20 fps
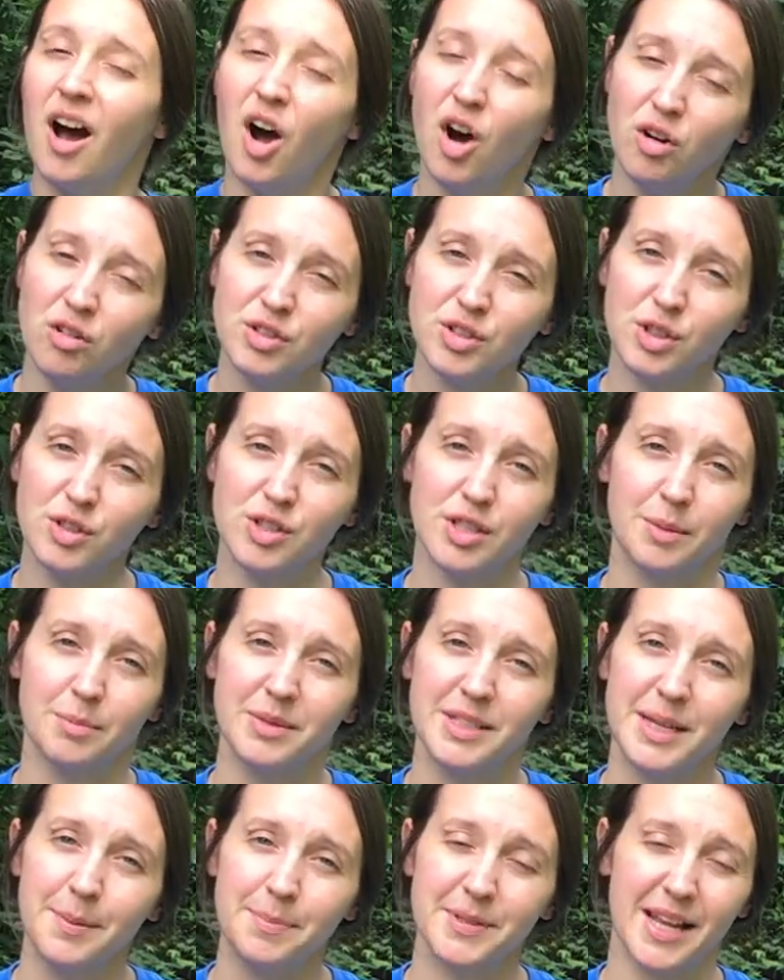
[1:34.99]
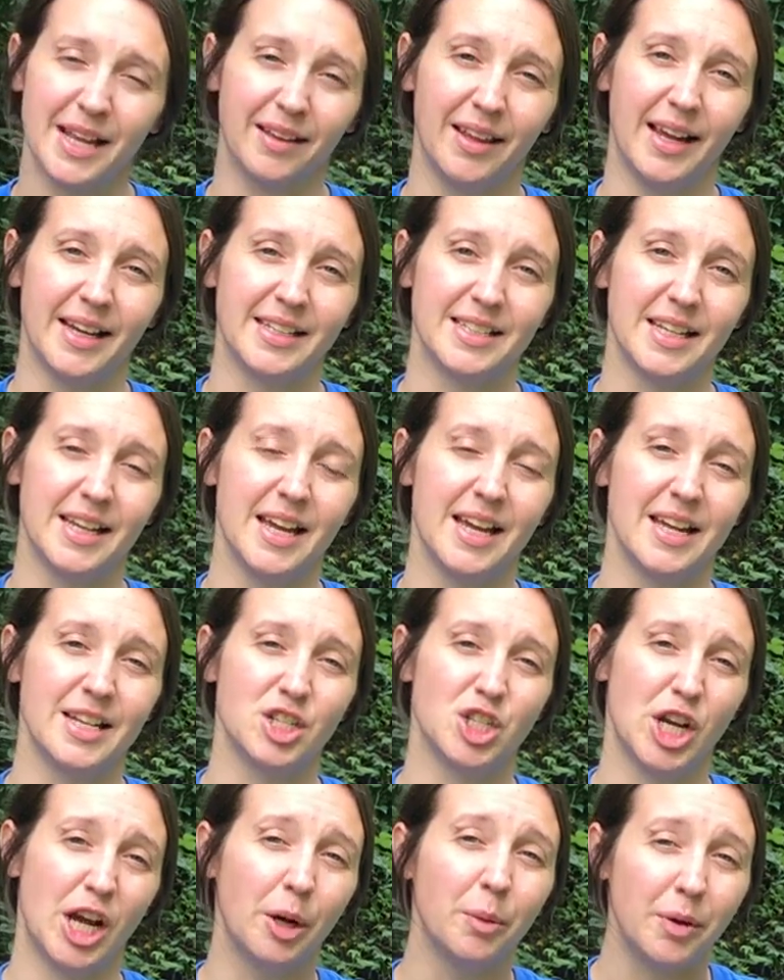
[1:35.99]
Also, some tips I like to
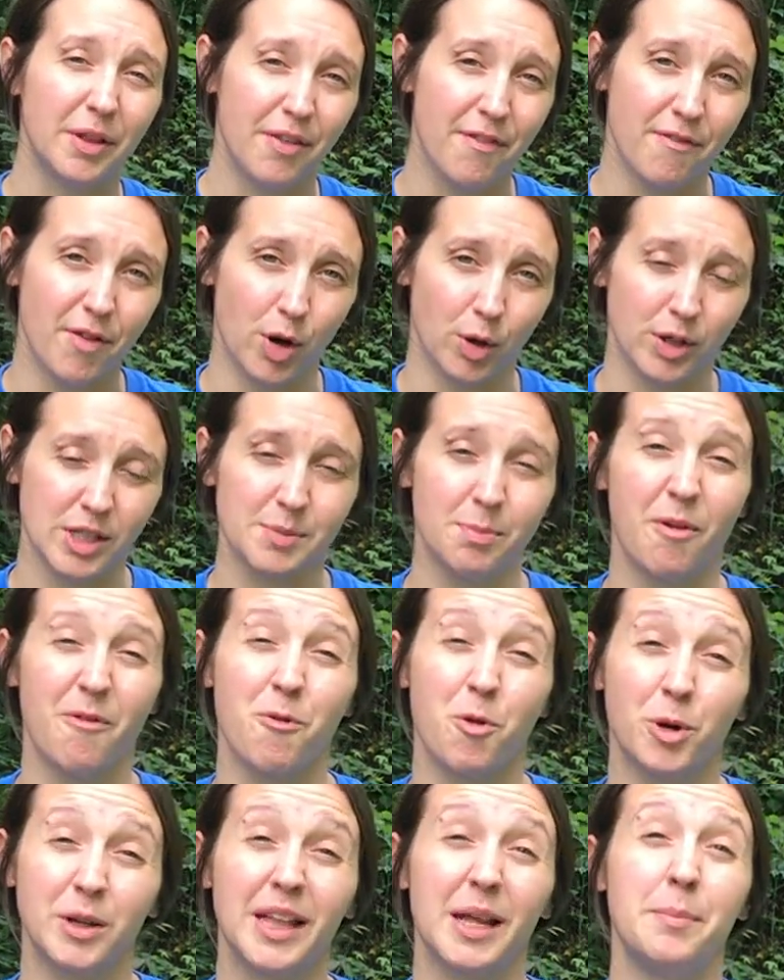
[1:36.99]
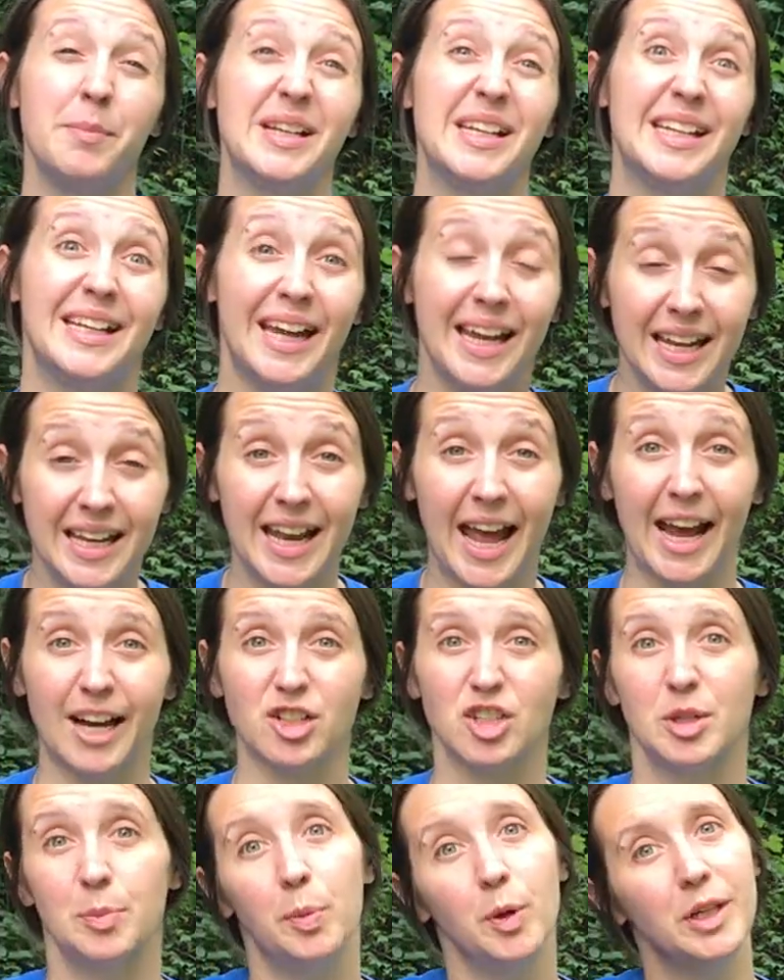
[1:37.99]
share with folks before they begin
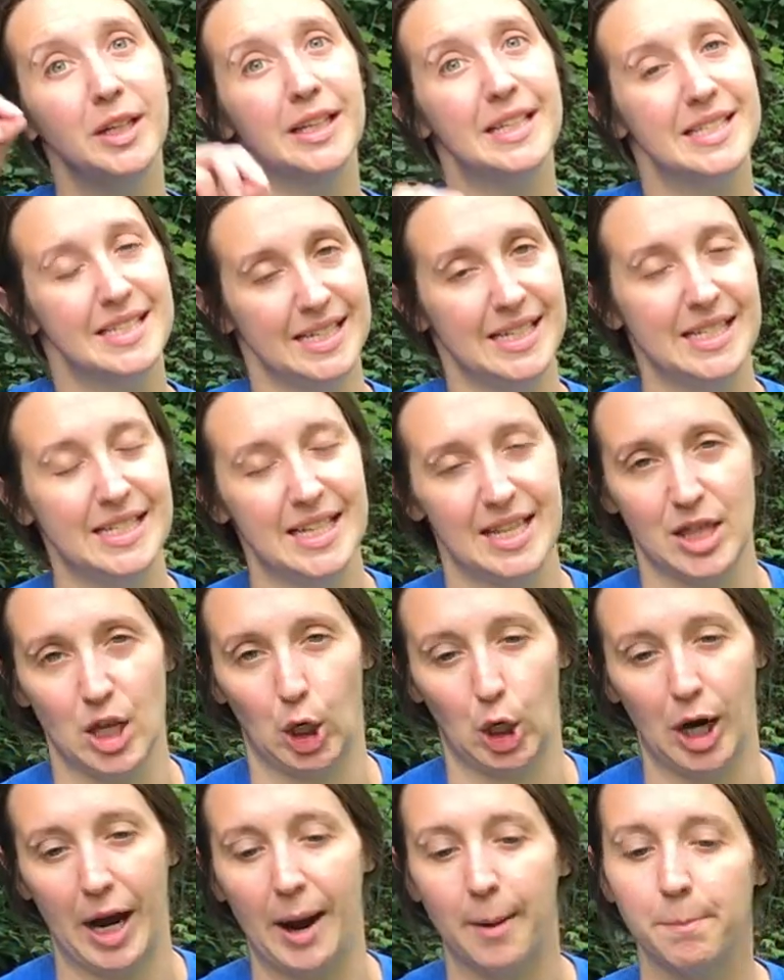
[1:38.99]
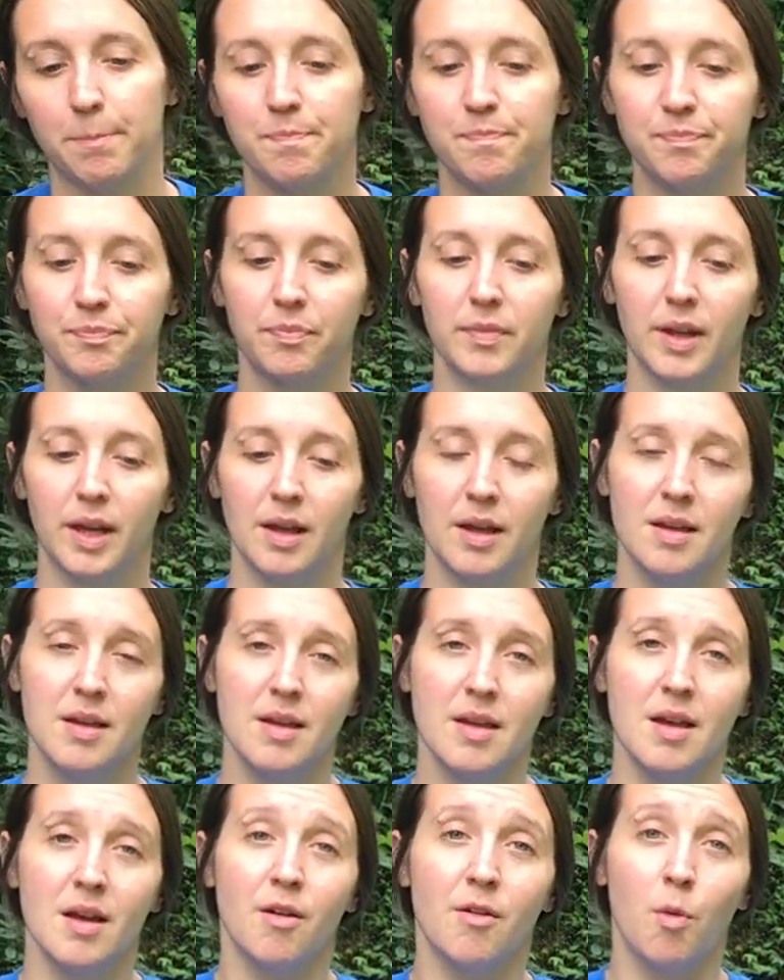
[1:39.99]
actually putting seeds in the ground.
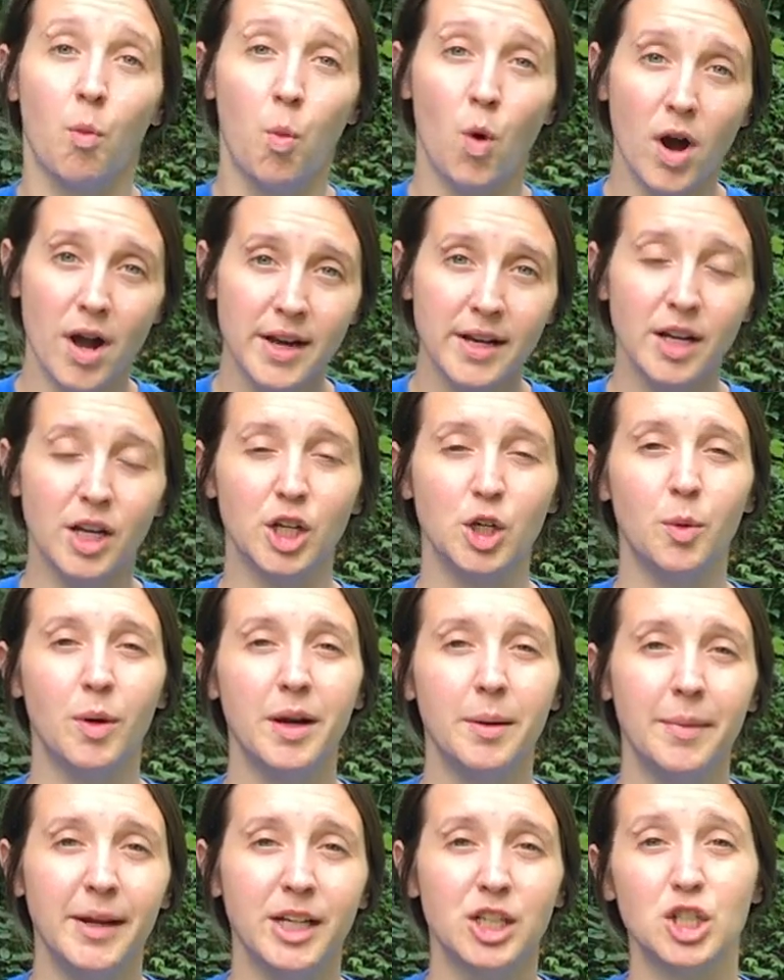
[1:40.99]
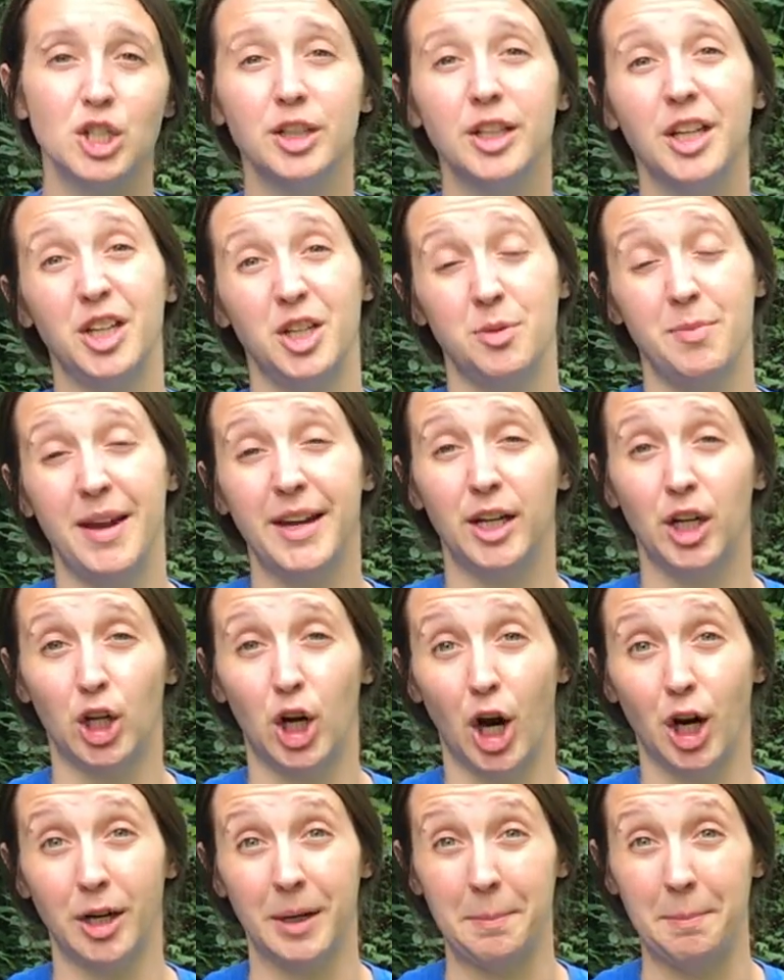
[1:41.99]
One, you want to make sure that you make a
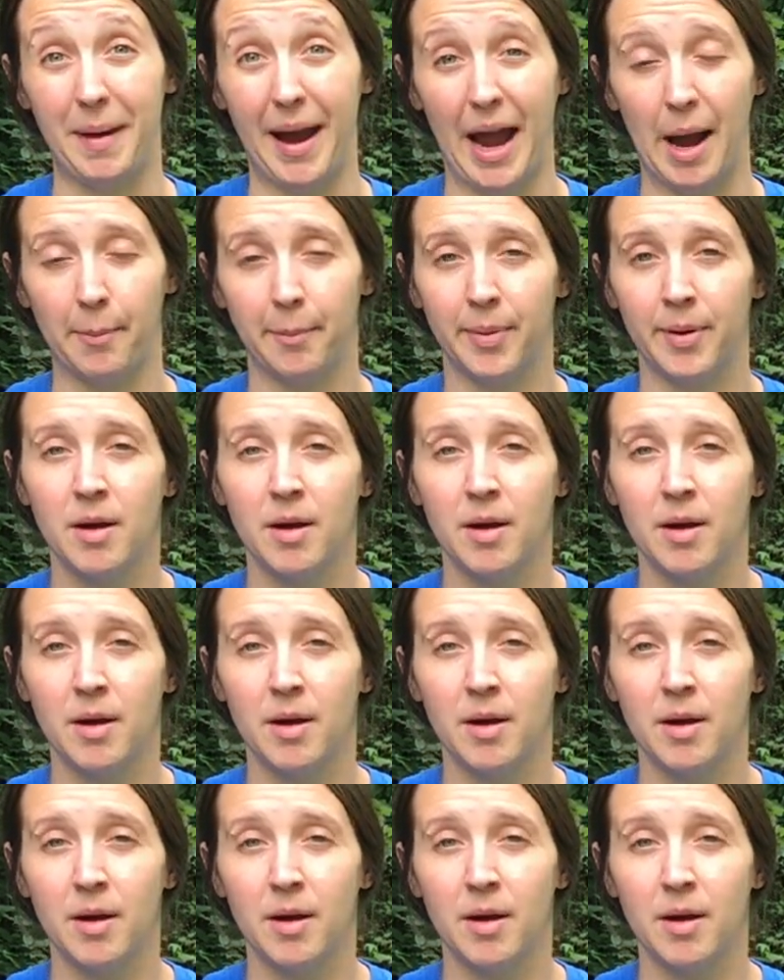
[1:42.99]
garden map.